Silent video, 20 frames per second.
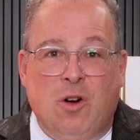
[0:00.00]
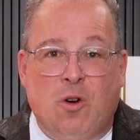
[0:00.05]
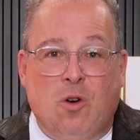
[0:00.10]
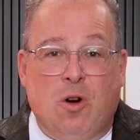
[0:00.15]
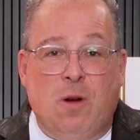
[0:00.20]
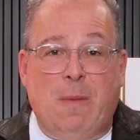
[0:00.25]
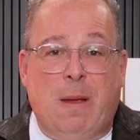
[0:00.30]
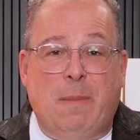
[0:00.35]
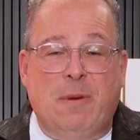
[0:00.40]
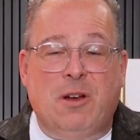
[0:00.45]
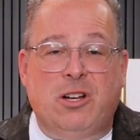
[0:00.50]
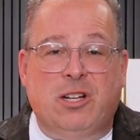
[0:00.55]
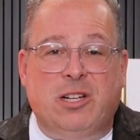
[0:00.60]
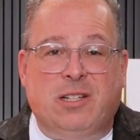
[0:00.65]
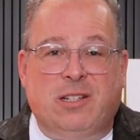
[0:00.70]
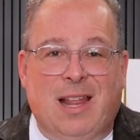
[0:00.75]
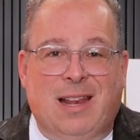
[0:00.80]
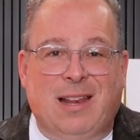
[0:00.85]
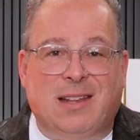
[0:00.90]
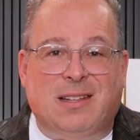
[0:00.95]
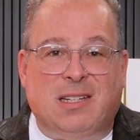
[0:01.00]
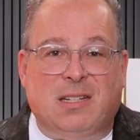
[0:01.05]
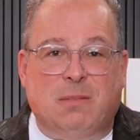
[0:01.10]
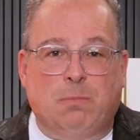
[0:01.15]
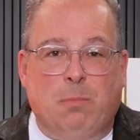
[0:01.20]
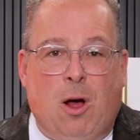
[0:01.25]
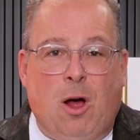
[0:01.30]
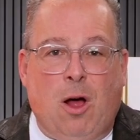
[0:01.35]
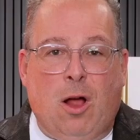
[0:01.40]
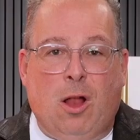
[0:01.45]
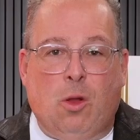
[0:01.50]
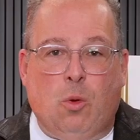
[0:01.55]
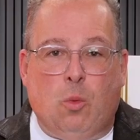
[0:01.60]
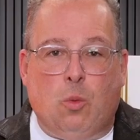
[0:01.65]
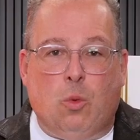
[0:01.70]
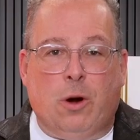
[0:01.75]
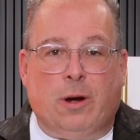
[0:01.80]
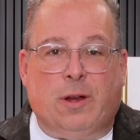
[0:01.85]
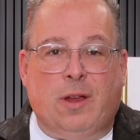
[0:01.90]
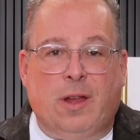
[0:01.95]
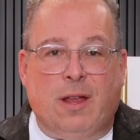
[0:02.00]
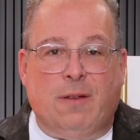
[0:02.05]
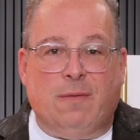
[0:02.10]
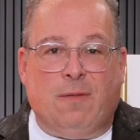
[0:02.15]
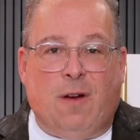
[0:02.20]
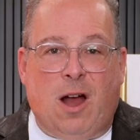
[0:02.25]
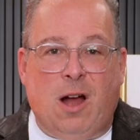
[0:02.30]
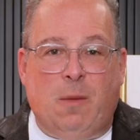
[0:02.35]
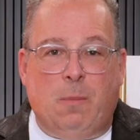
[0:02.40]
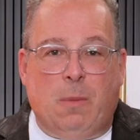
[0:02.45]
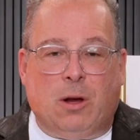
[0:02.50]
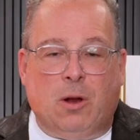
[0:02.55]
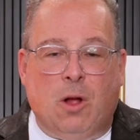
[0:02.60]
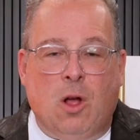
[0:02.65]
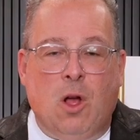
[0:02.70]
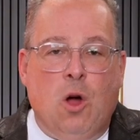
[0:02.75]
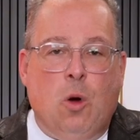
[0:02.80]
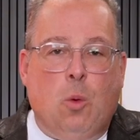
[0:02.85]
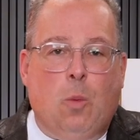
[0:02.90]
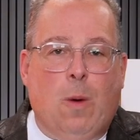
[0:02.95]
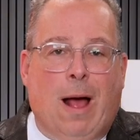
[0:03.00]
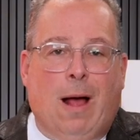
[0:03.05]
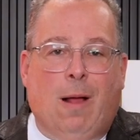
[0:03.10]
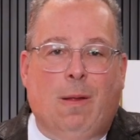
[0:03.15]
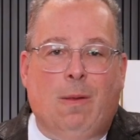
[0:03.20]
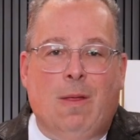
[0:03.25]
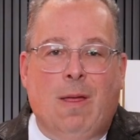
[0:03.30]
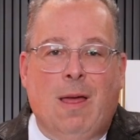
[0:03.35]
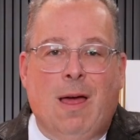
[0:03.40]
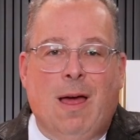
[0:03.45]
or maybe you're just in a small working environment, well,